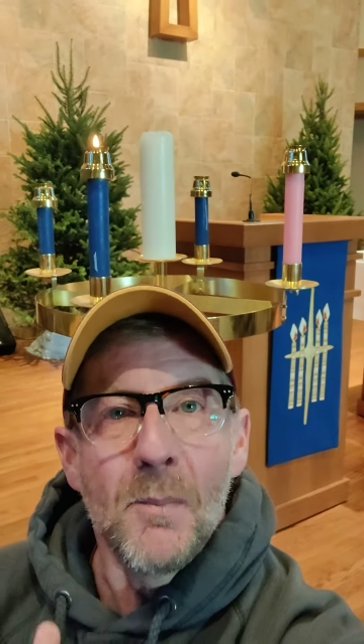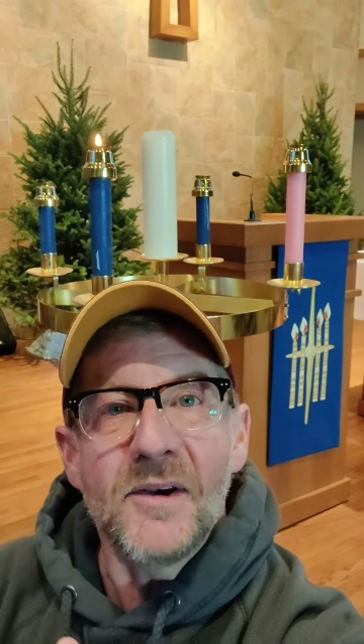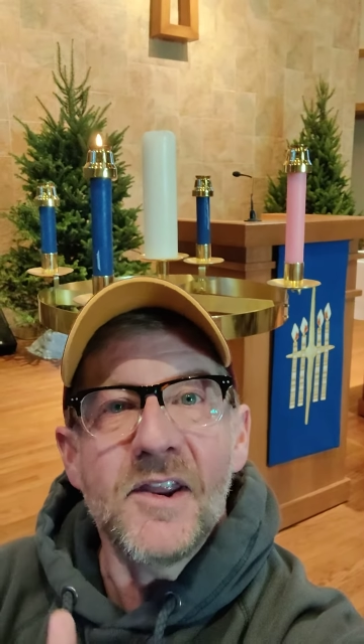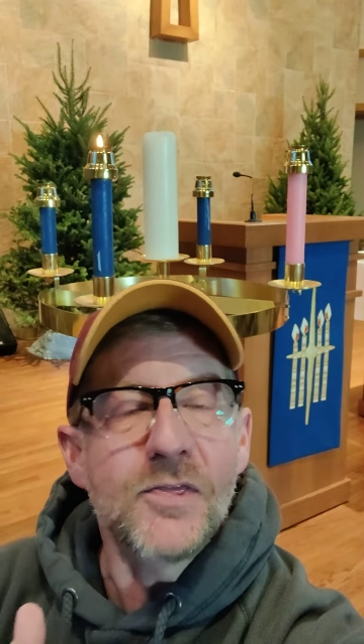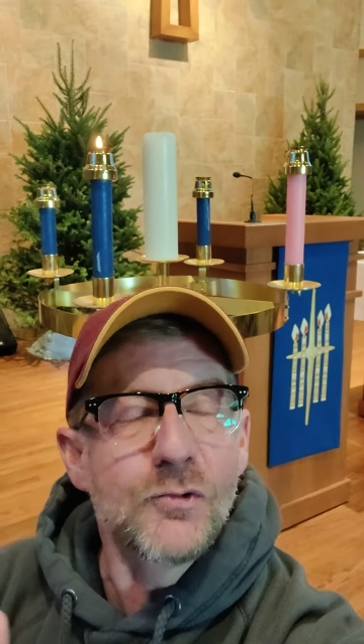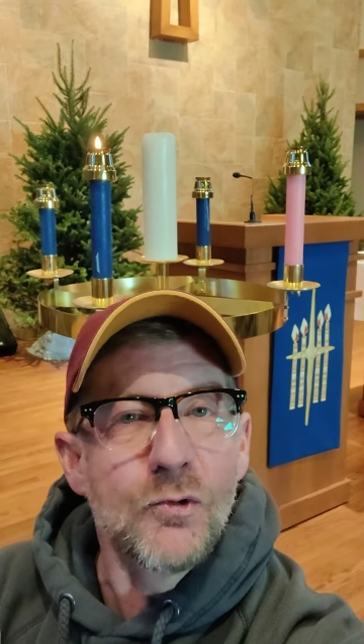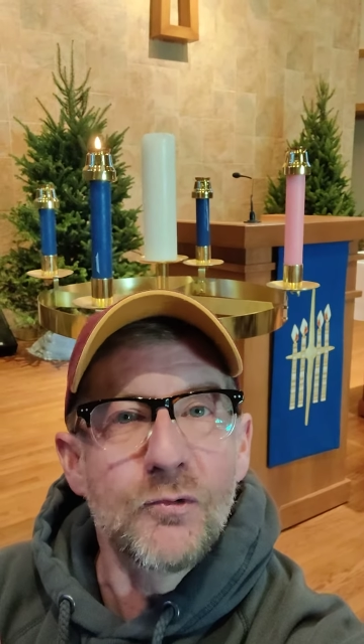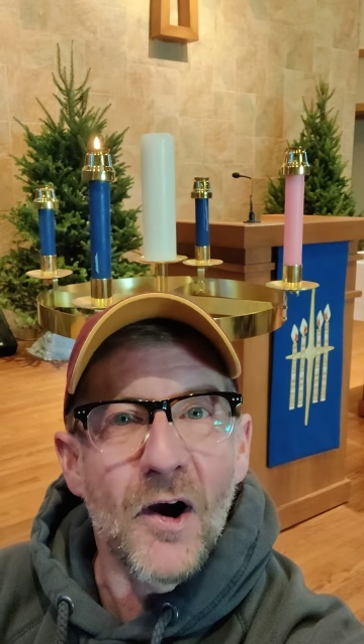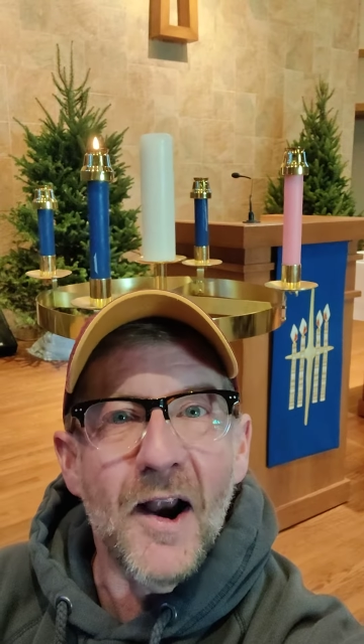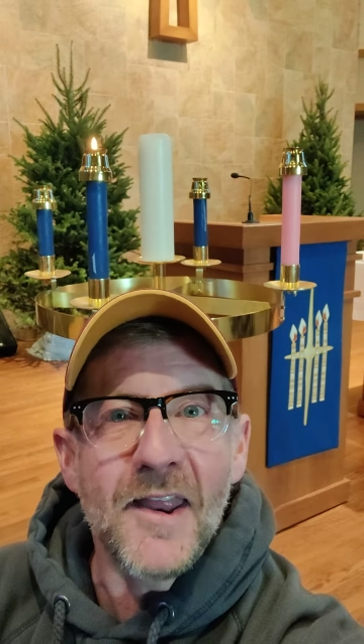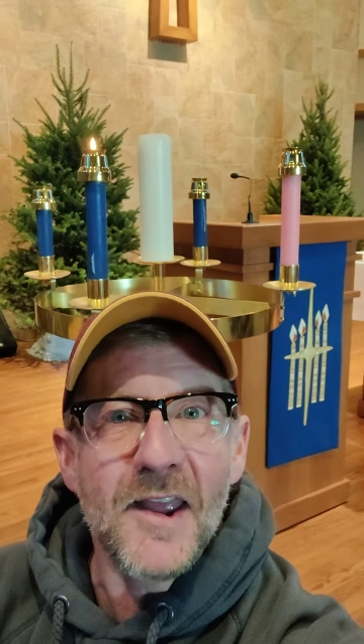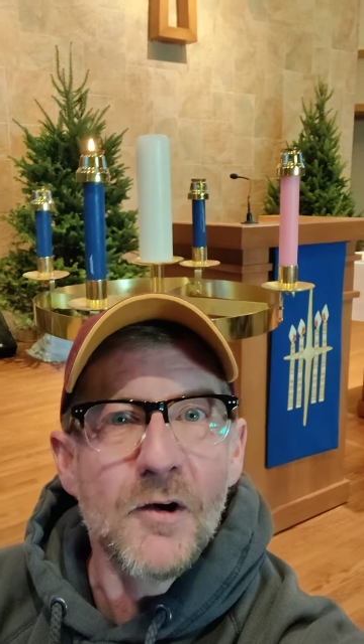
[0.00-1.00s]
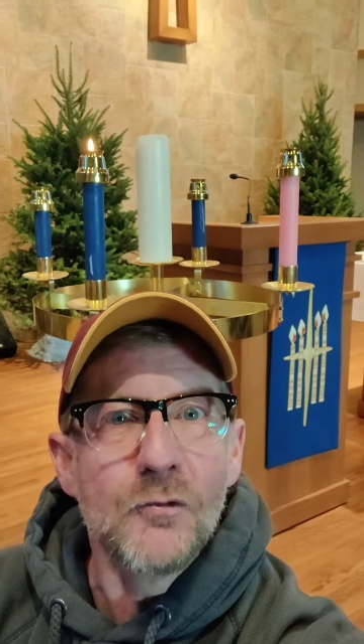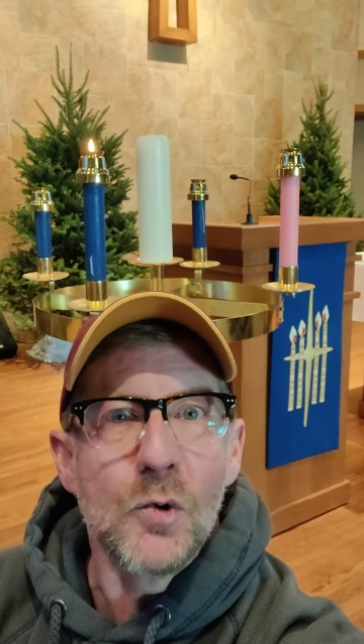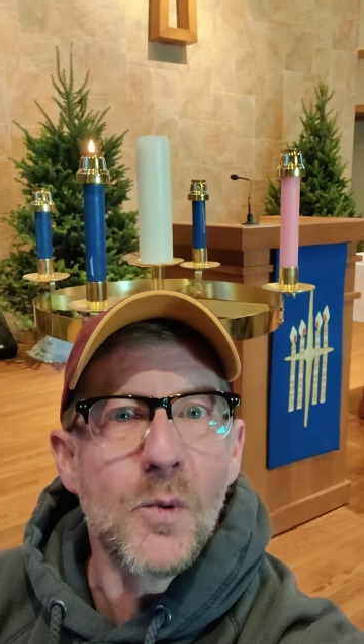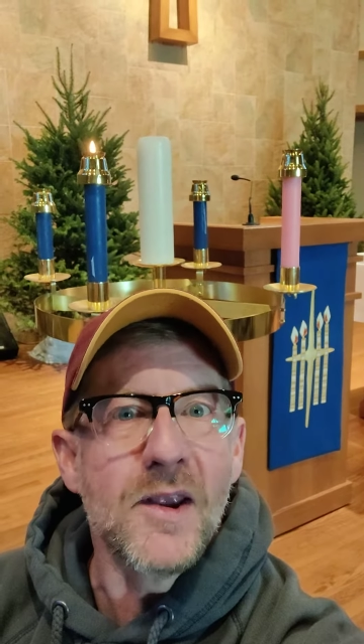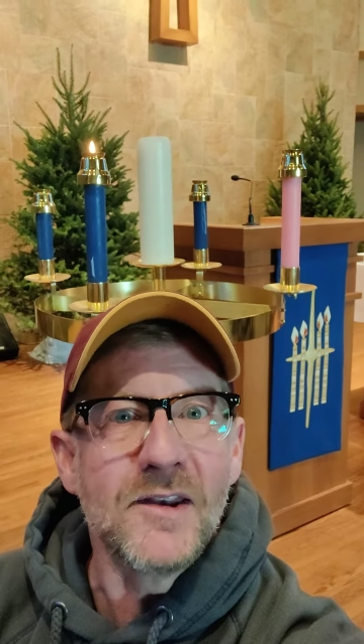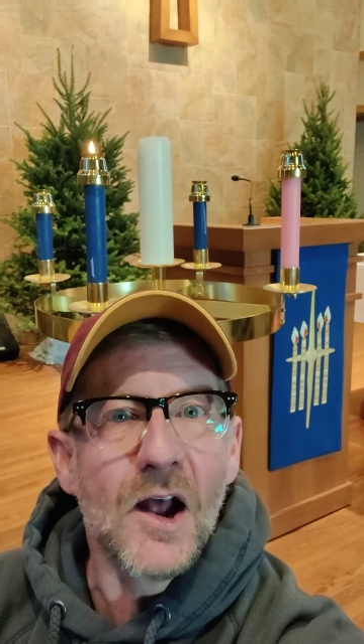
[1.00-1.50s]
Monday through Friday every
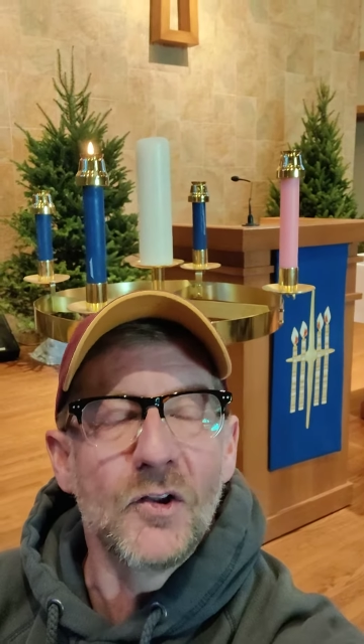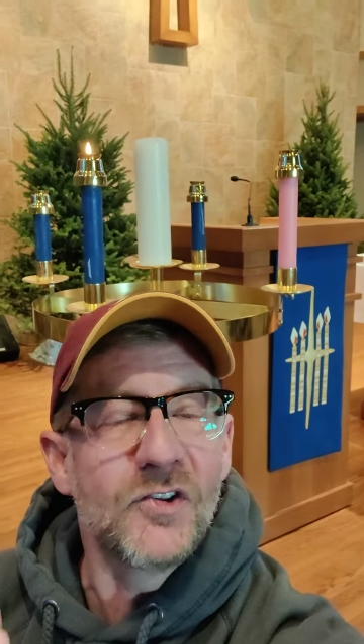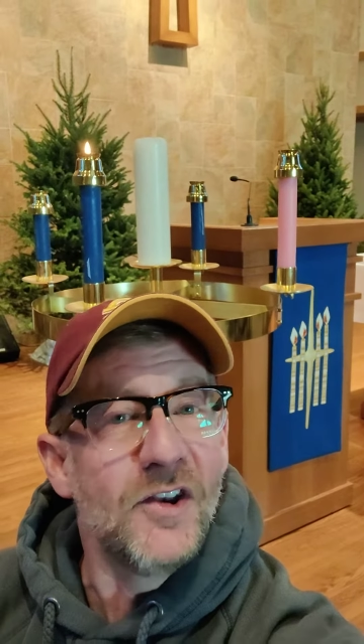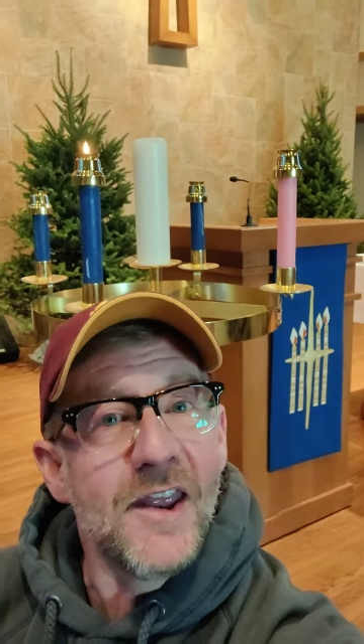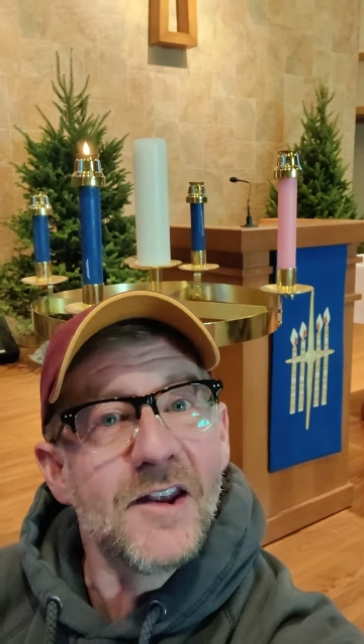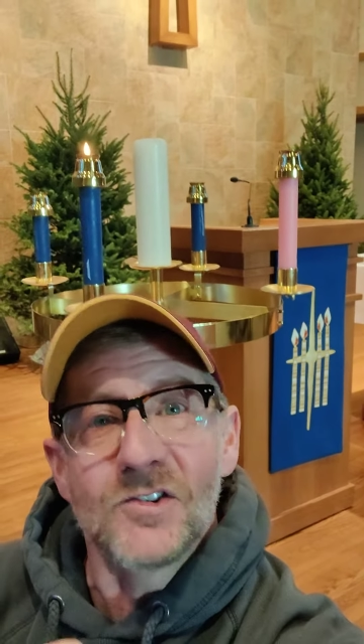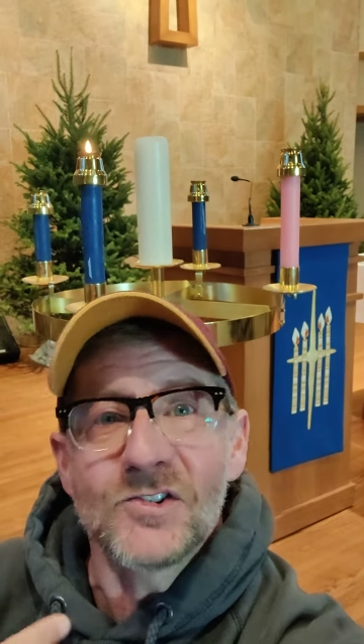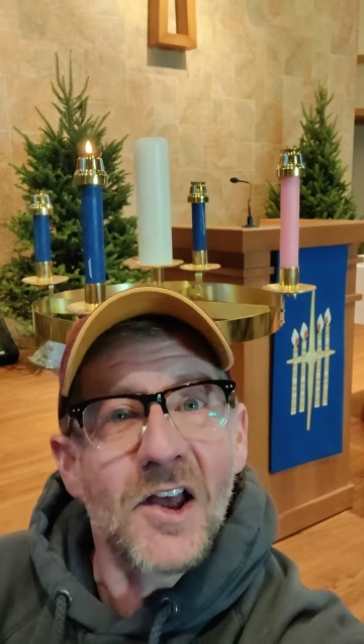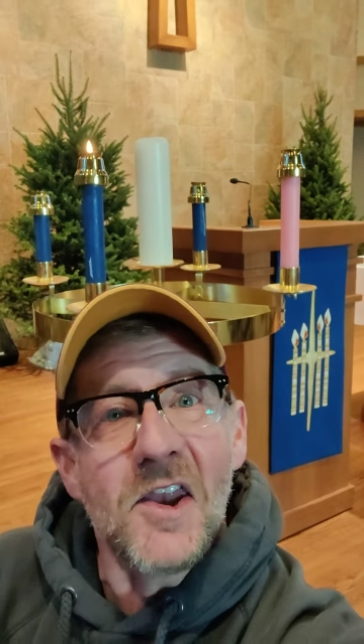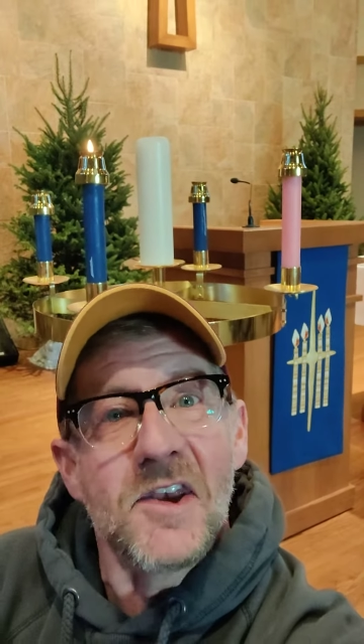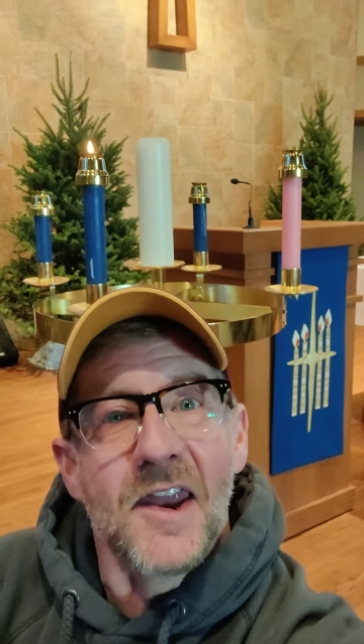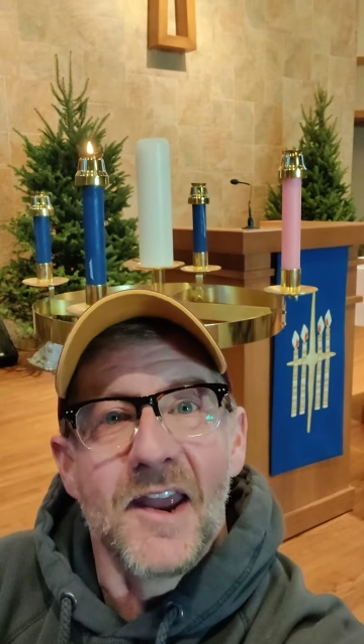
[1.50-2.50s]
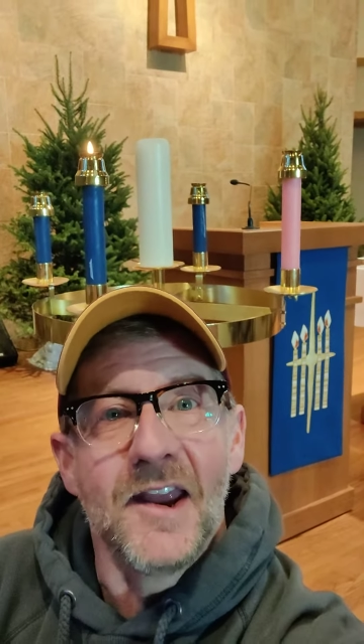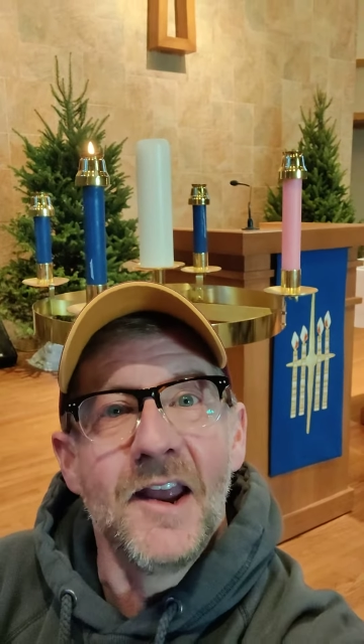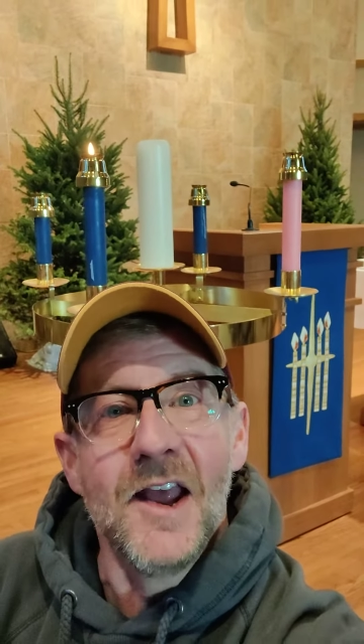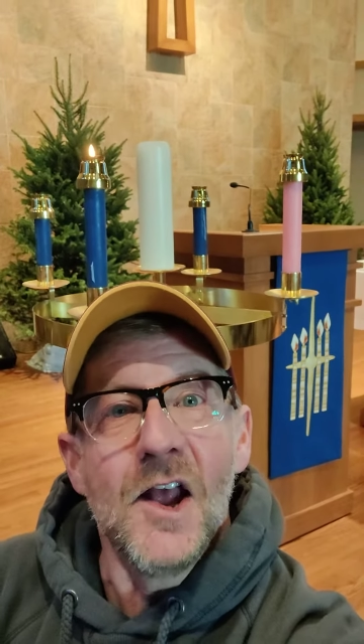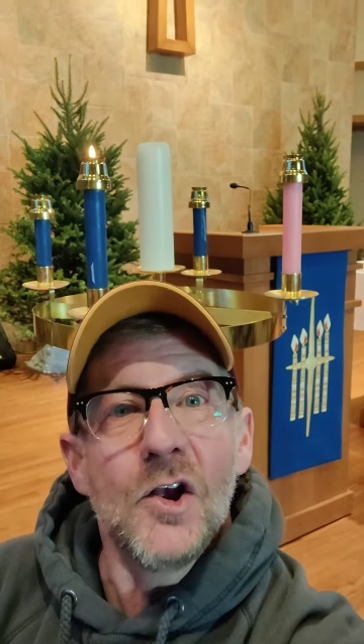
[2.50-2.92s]
week. Now, today is Sunday,